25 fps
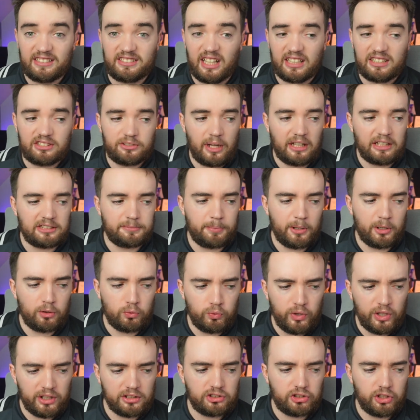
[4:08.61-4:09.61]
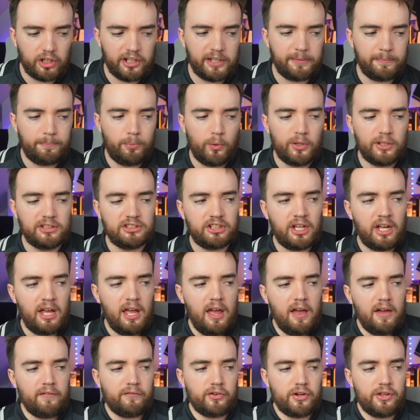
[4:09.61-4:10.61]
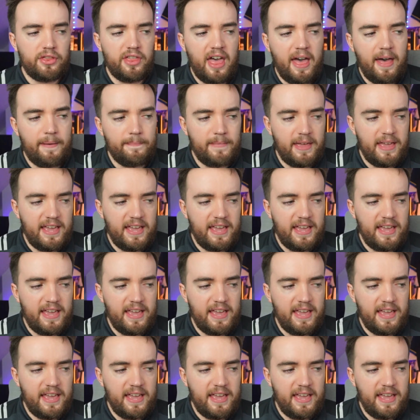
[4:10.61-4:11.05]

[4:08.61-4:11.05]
That's been a real turning point for them,